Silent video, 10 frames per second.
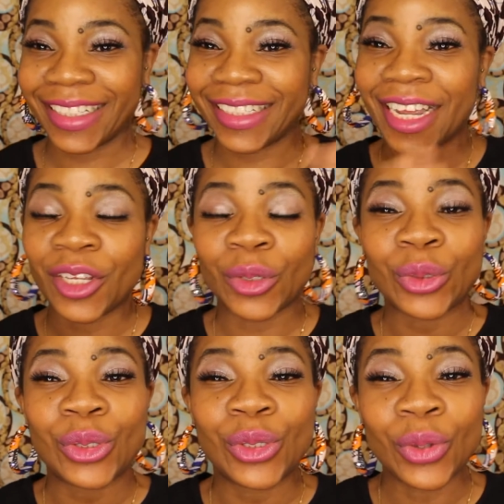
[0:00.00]
Thank you
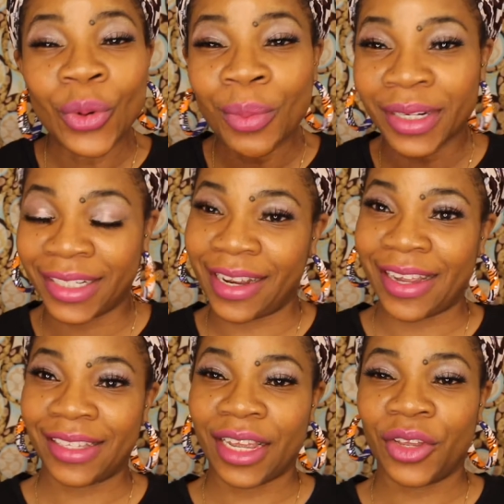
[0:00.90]
so much
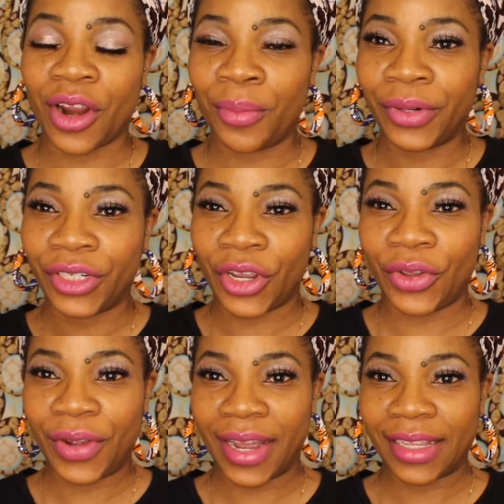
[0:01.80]
guys. Thank you. I appreciate
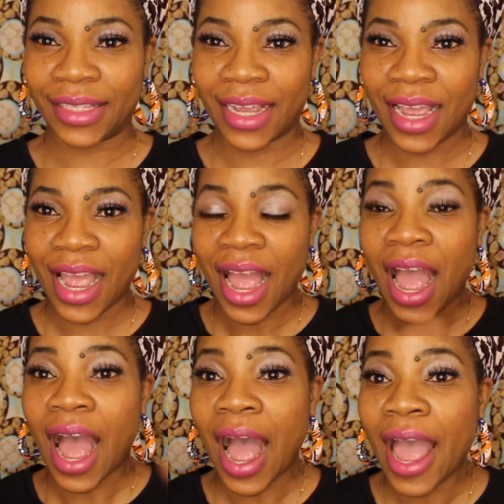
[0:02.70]
you guys.
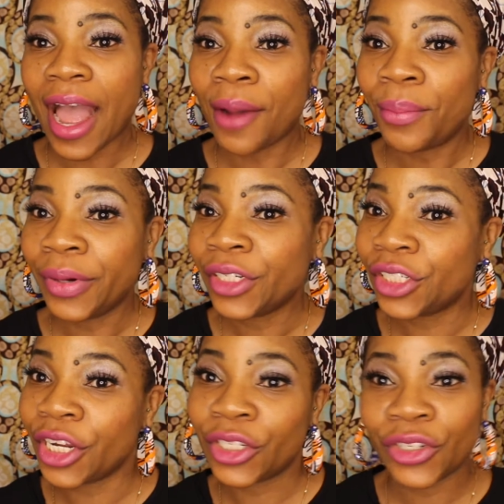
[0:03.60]
I
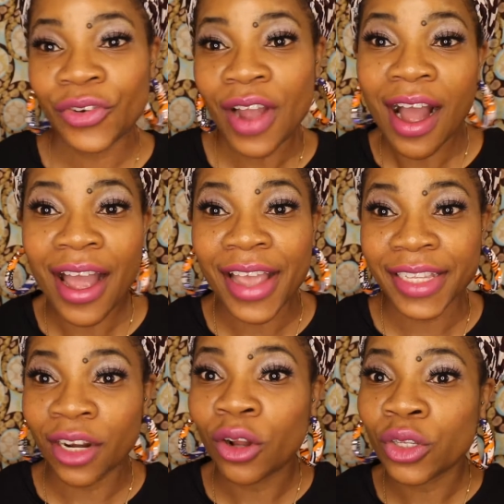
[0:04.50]
appreciate you
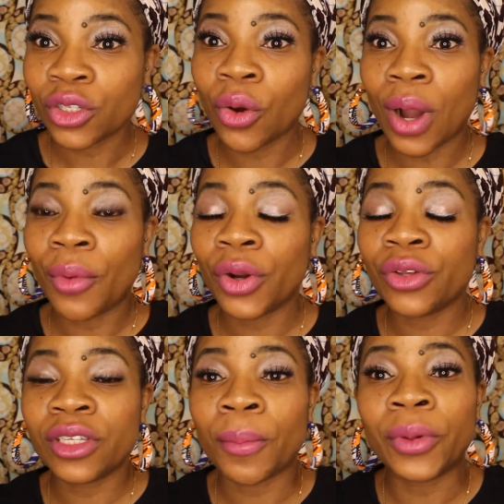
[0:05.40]
guys. And also I want to
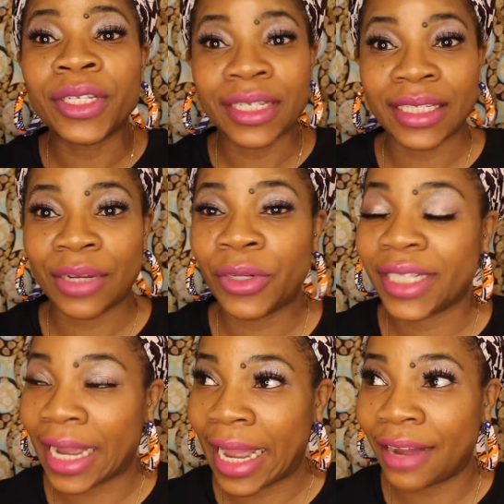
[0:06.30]
use the opportunity,
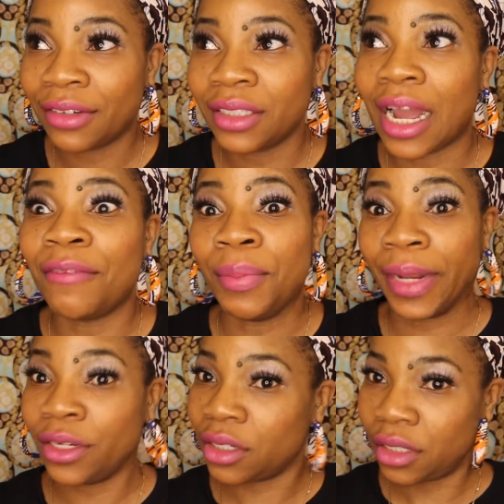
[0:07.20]
which I've been
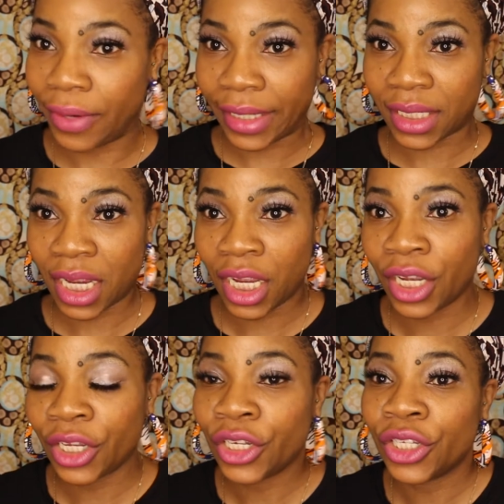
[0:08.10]
planning to do it,
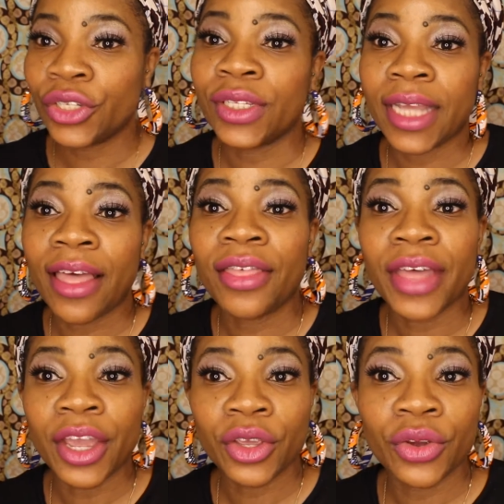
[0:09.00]
to say
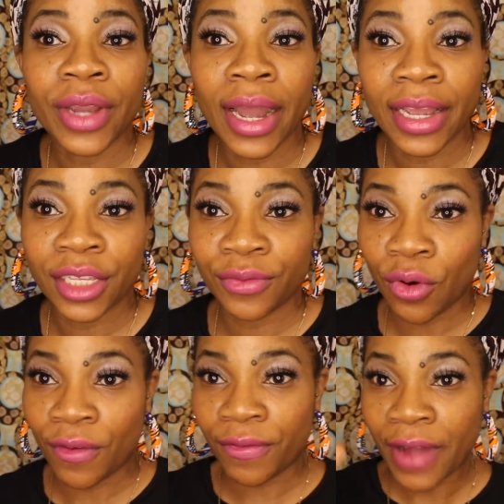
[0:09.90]
thank you guys
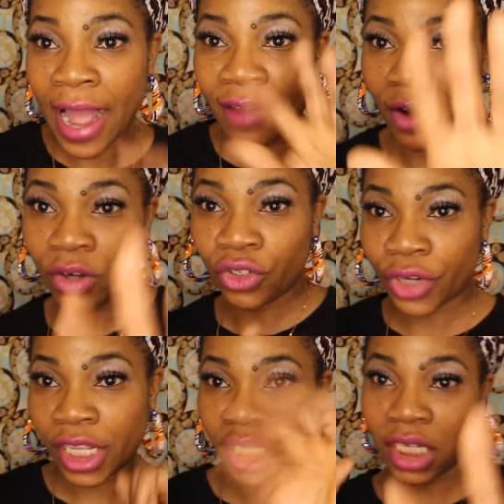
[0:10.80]
for
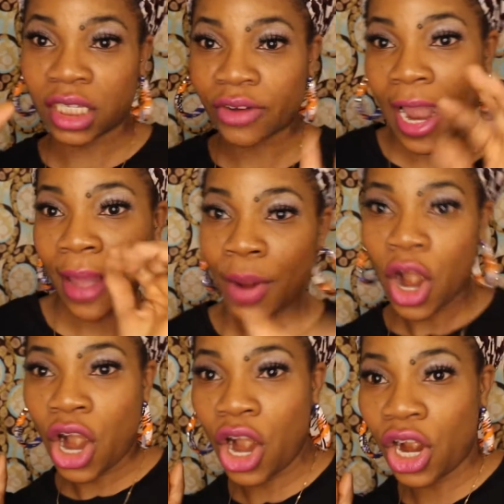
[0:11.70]
500
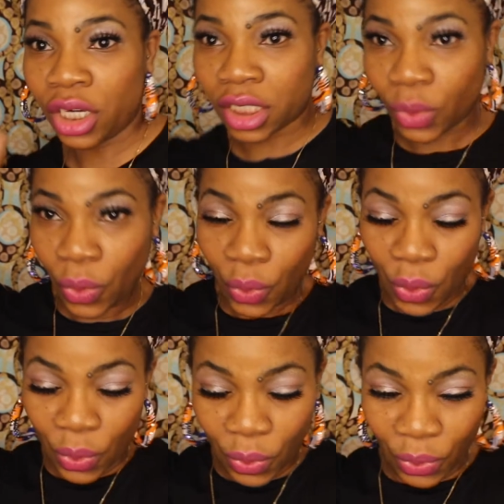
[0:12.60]
subscribers.
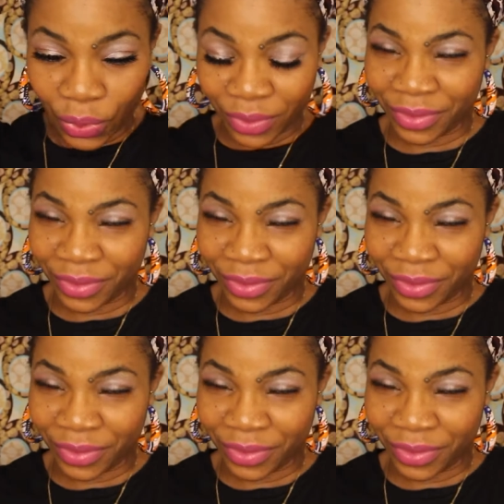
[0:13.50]
Ooh.